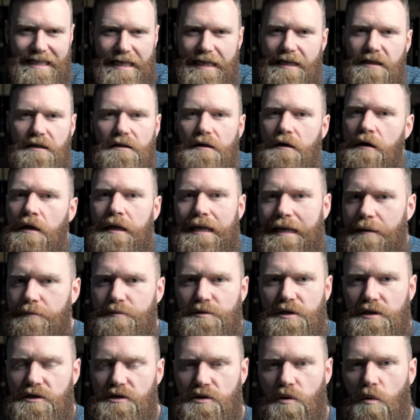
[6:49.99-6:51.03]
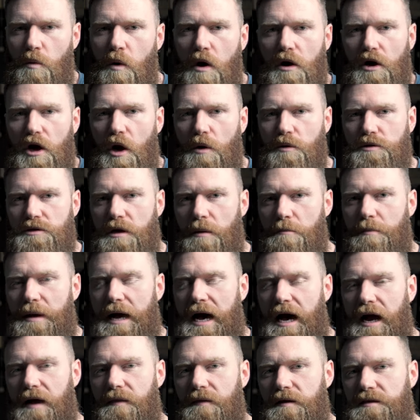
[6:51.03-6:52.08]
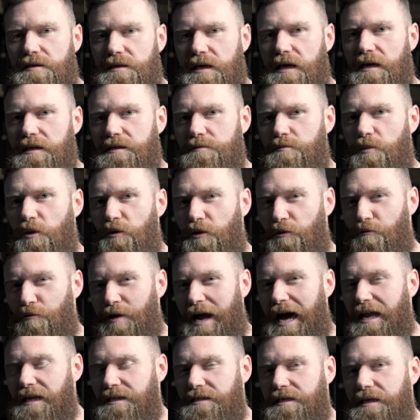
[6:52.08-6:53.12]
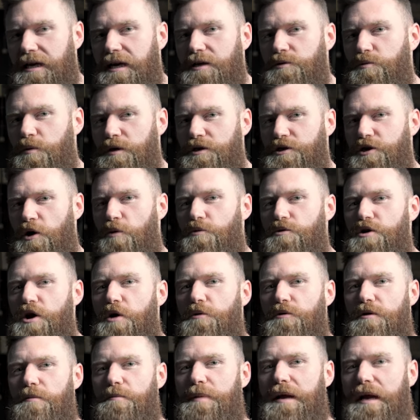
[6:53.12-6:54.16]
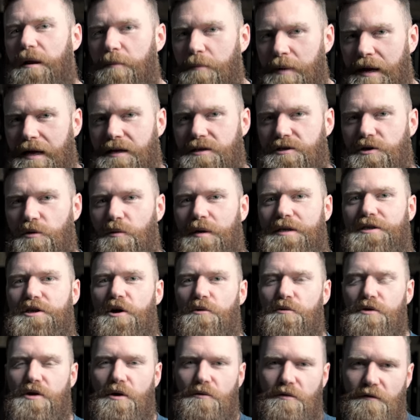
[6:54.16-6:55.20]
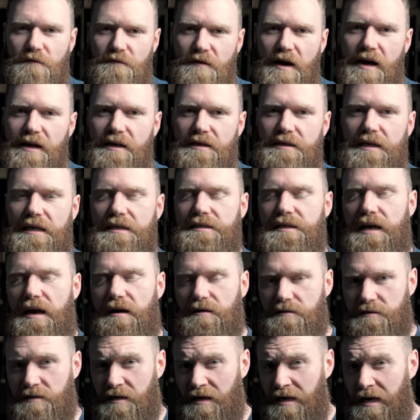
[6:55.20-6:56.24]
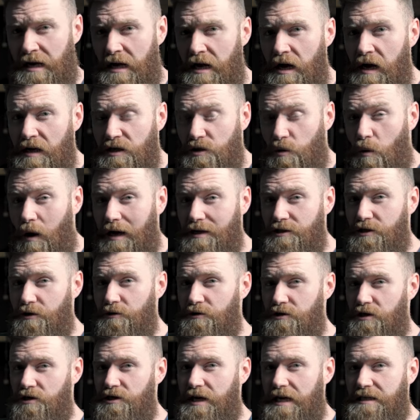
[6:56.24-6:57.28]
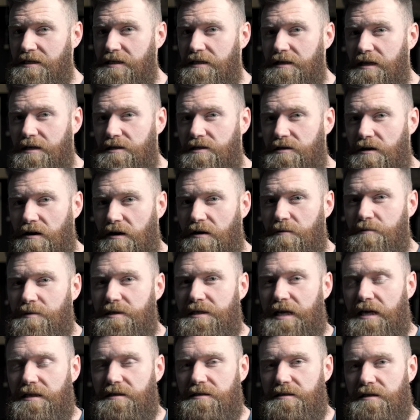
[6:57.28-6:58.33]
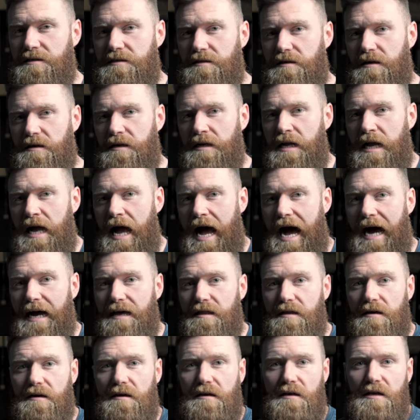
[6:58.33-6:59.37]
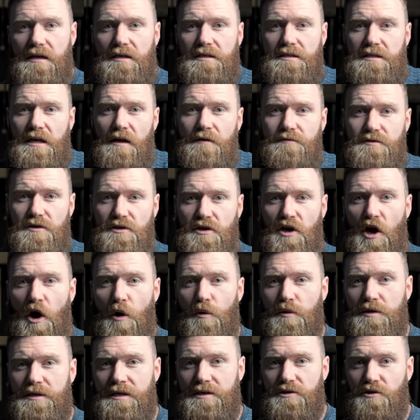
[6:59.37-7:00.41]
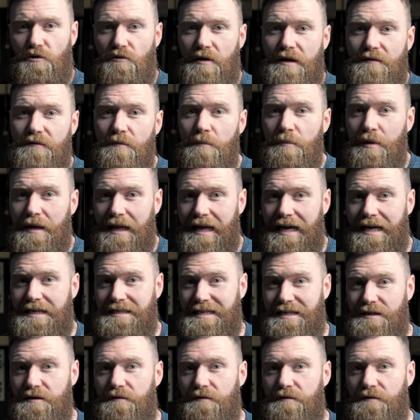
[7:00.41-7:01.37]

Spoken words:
little clips as to what goes on behind the scenes, but the reality is we don't know the bigger picture, we don't know the finer details. So what I do suggest in this circumstance is that either yourselves as coaches or even players